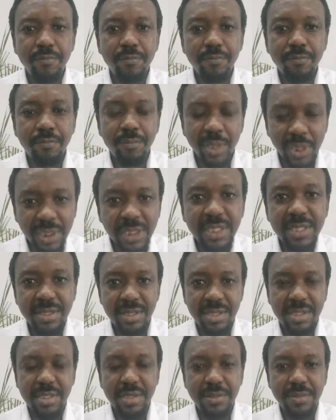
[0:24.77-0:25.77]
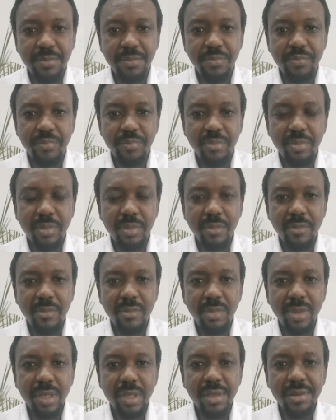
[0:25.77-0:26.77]
burdensome,
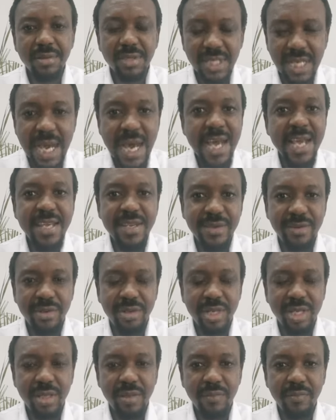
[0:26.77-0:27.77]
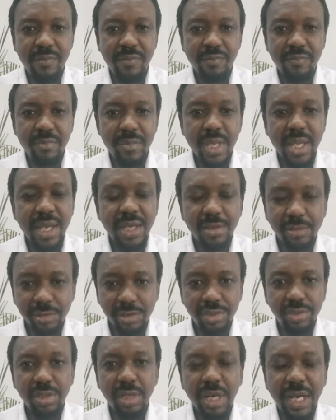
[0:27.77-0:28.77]
tiring, and,
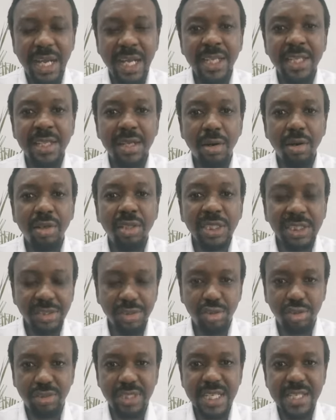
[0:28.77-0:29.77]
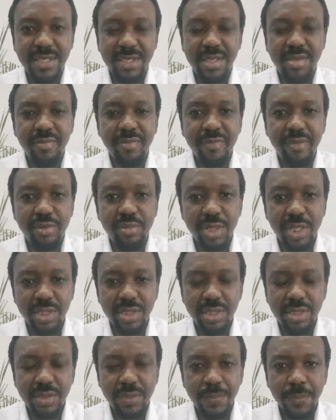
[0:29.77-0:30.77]
un- and uninteresting for
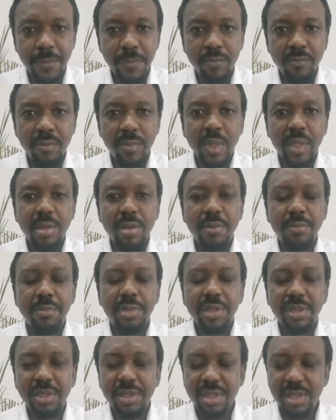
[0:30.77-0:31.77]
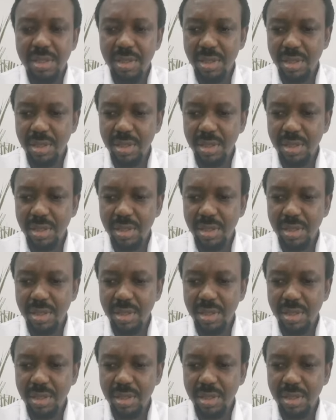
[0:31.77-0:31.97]
us. But